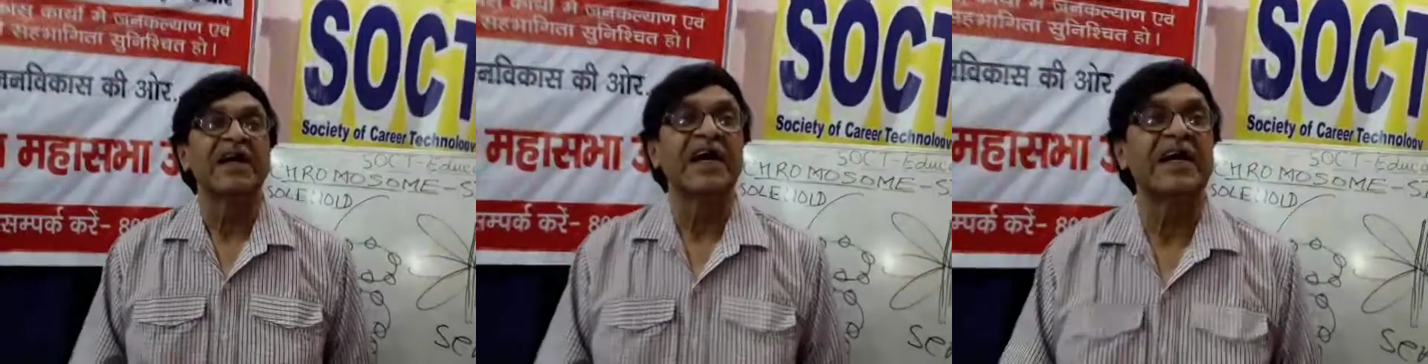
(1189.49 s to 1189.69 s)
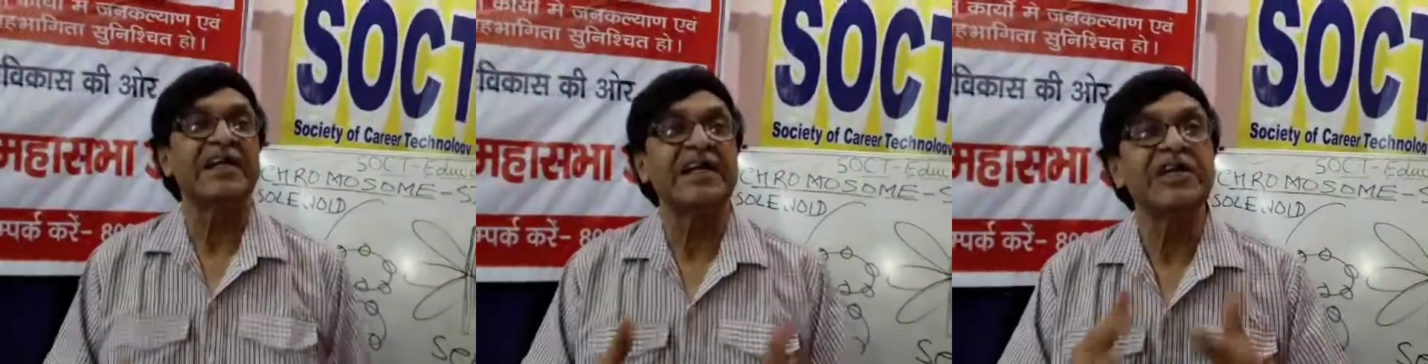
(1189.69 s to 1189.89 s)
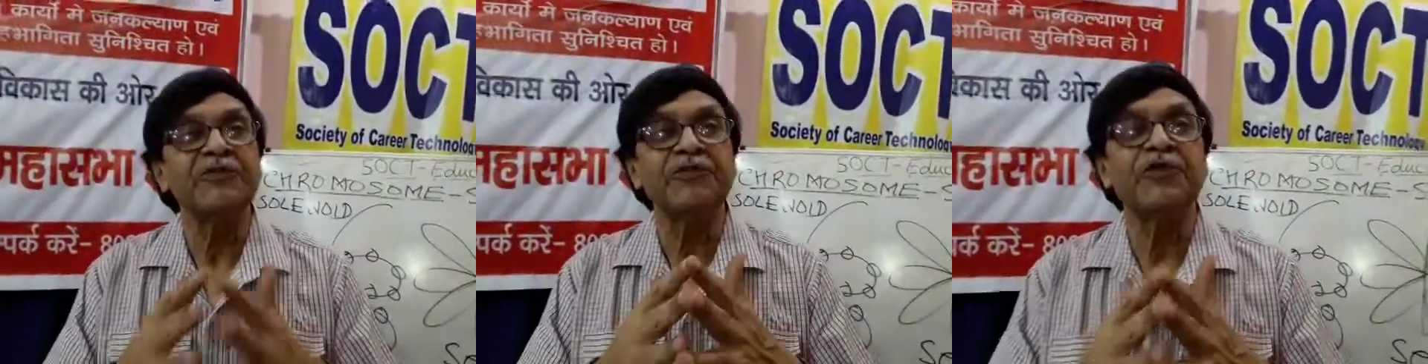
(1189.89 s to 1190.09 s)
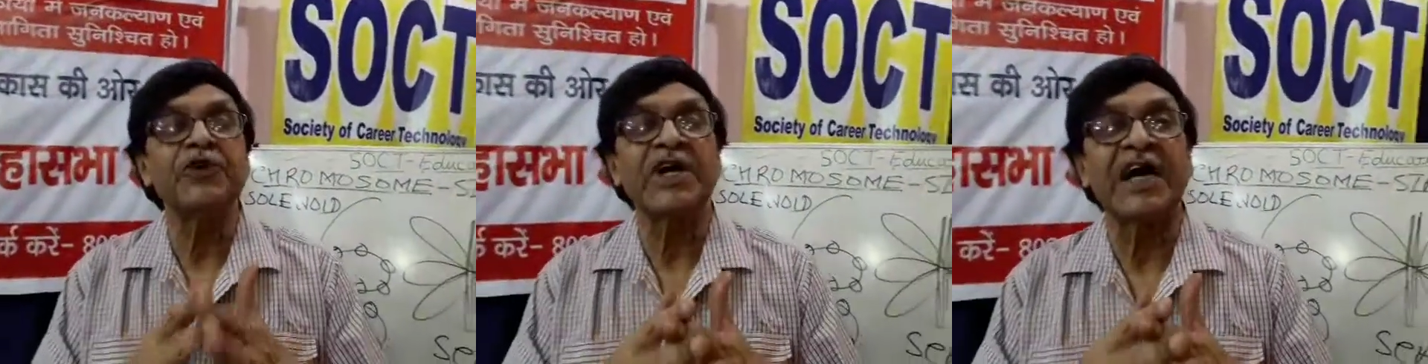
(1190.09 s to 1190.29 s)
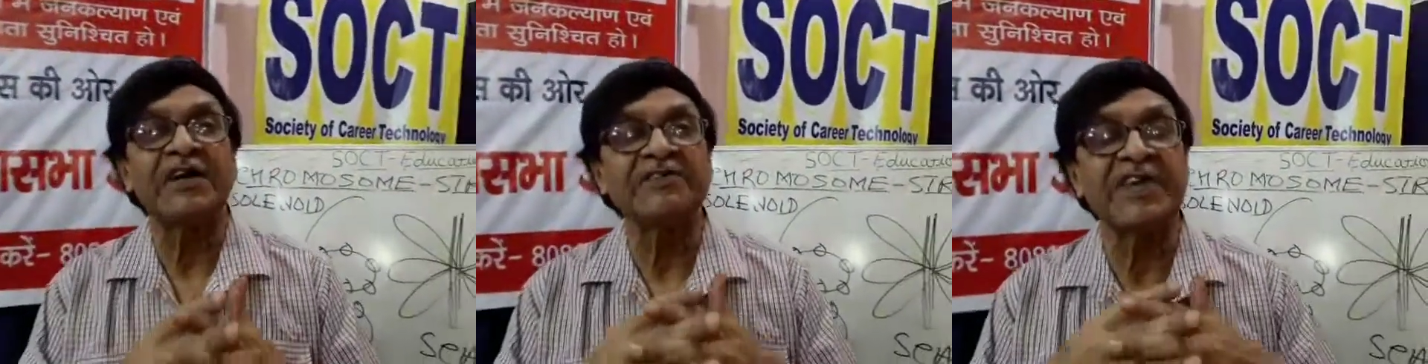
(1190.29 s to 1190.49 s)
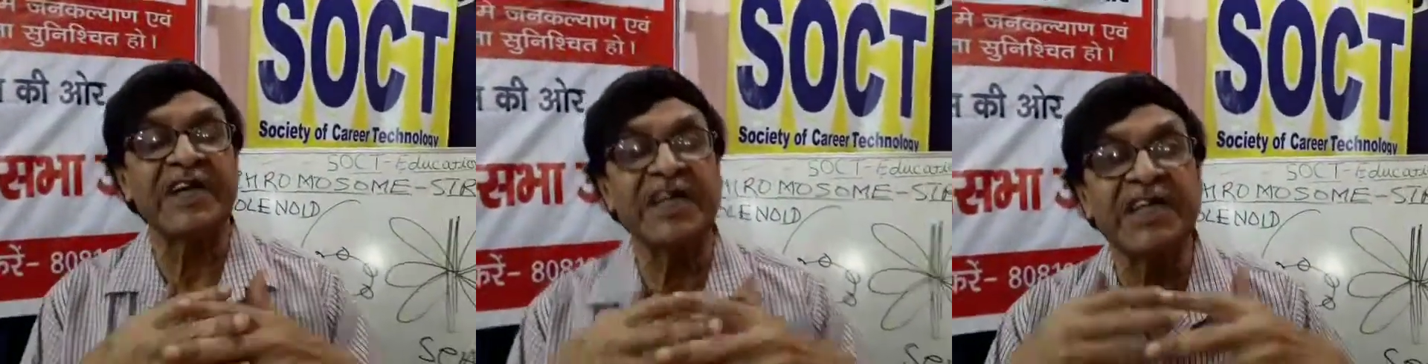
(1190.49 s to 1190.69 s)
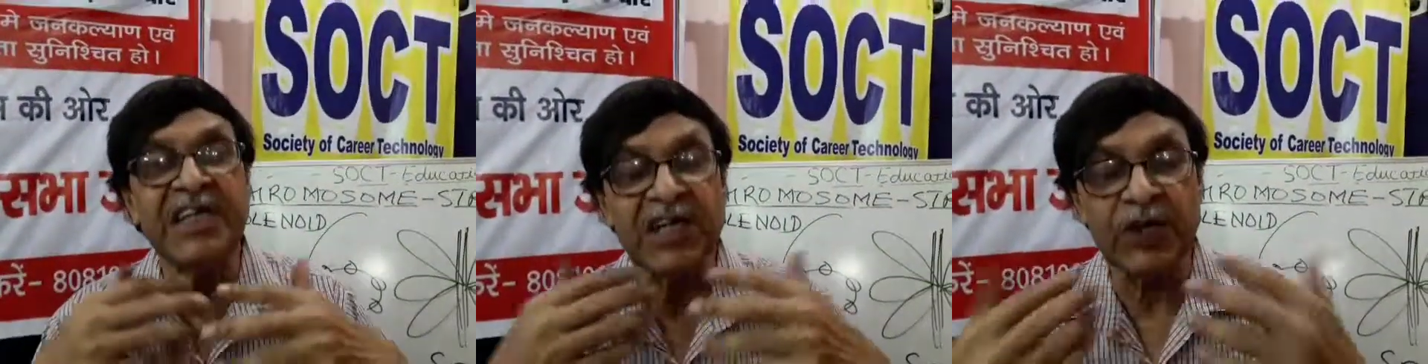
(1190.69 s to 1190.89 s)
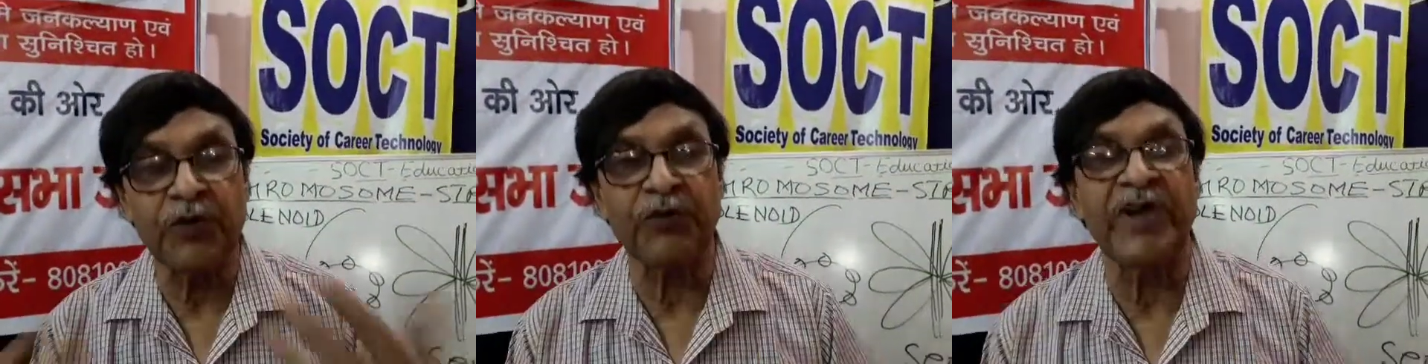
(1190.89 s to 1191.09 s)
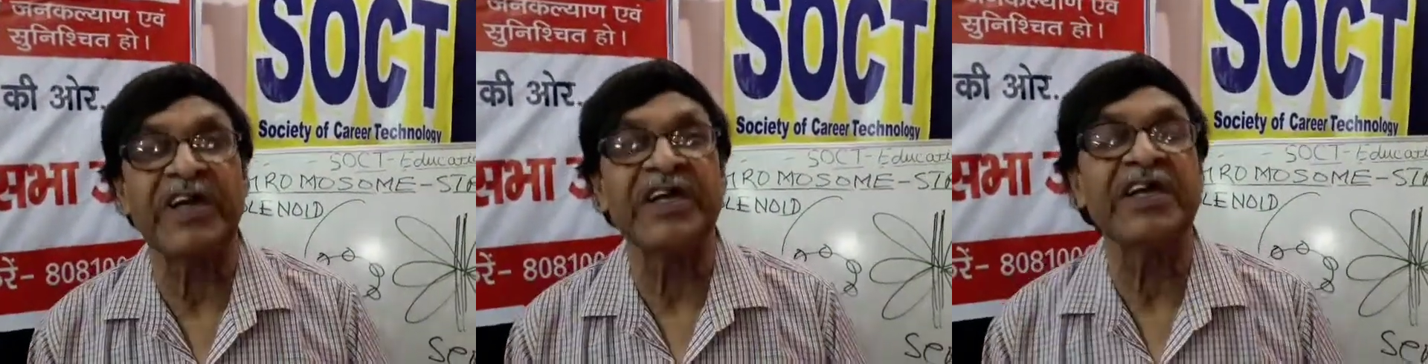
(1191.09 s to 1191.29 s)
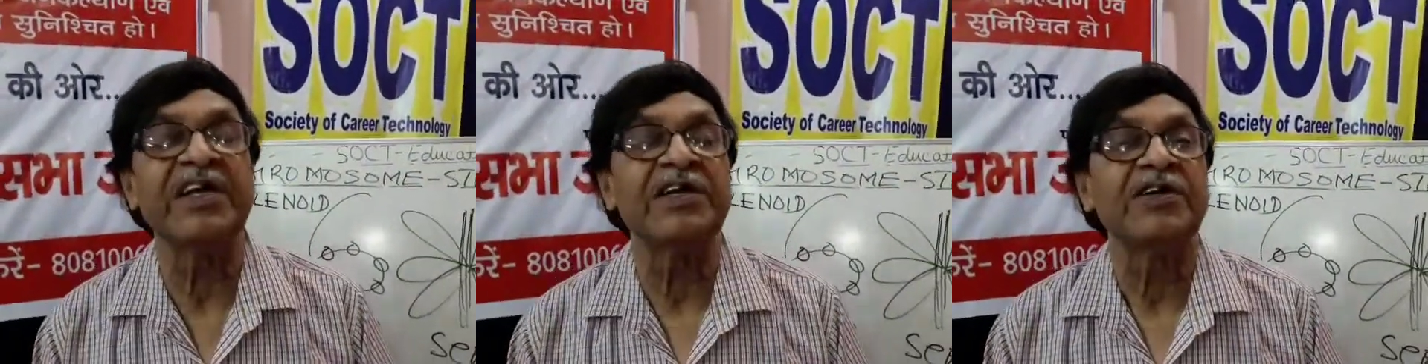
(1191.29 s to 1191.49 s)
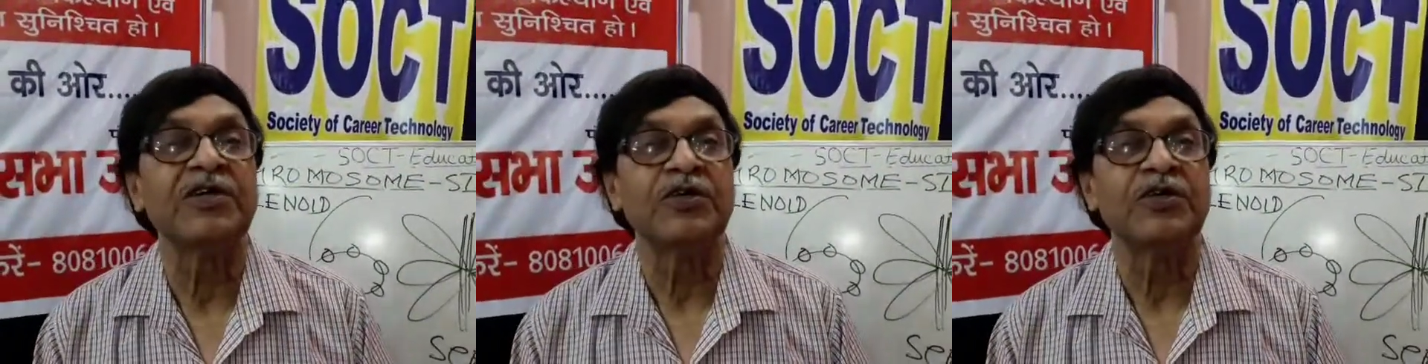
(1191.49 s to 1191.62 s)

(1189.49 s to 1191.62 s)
and if you have any query,